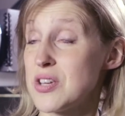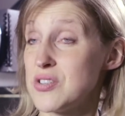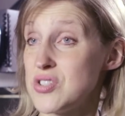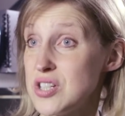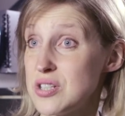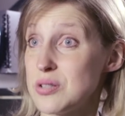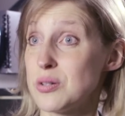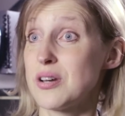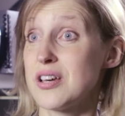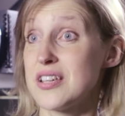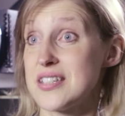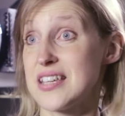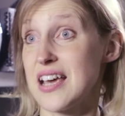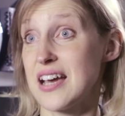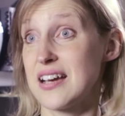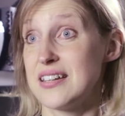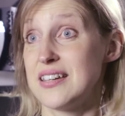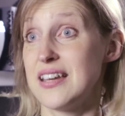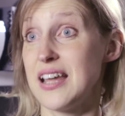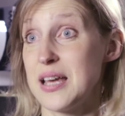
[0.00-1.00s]
so she took her
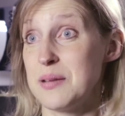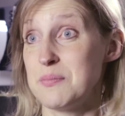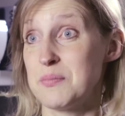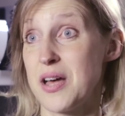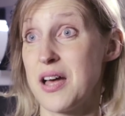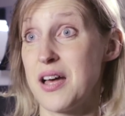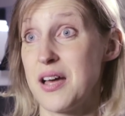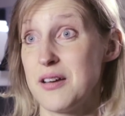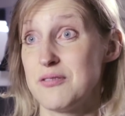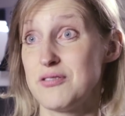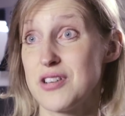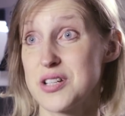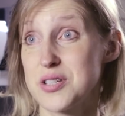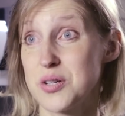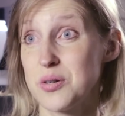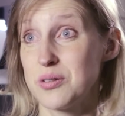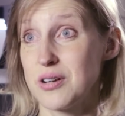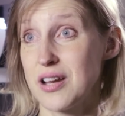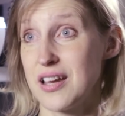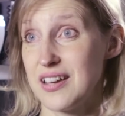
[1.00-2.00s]
second name, uh,
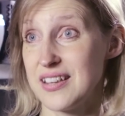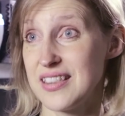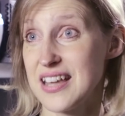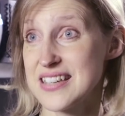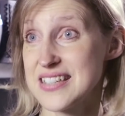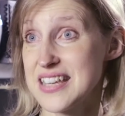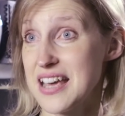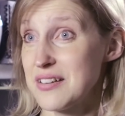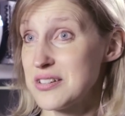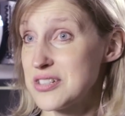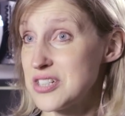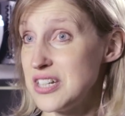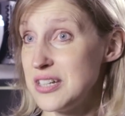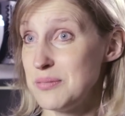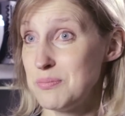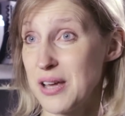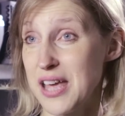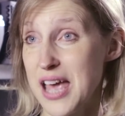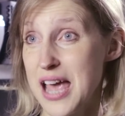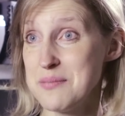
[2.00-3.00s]
Victoria, and that's how
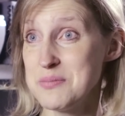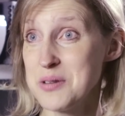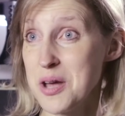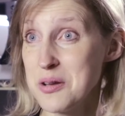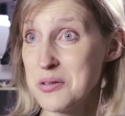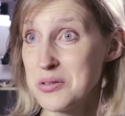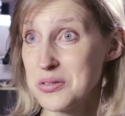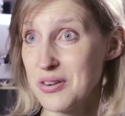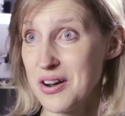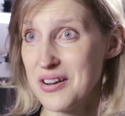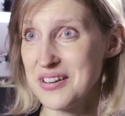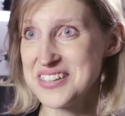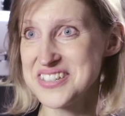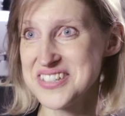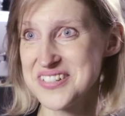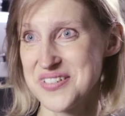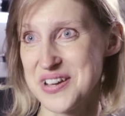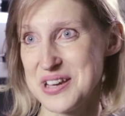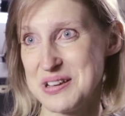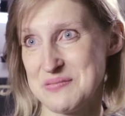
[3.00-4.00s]
she became known throughout
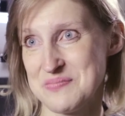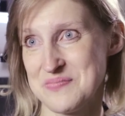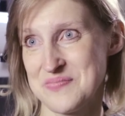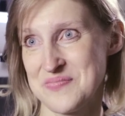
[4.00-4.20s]
history.